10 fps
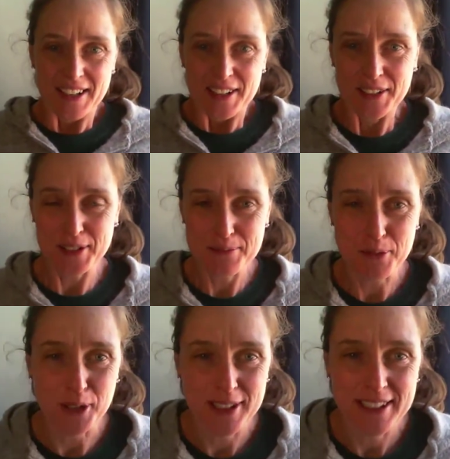Good
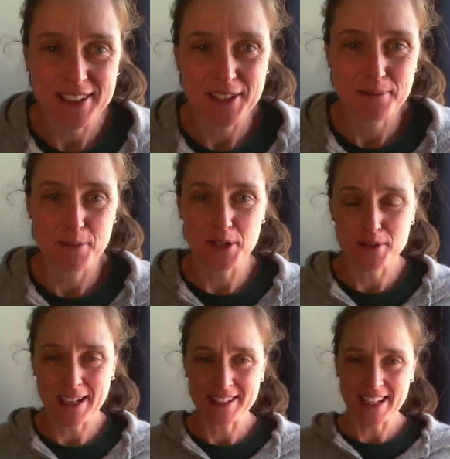morning, Commune
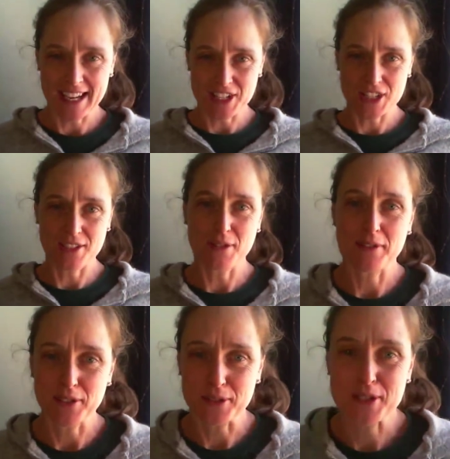Education
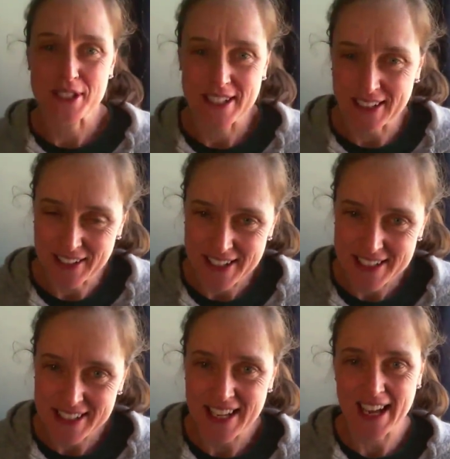Revolutionaries.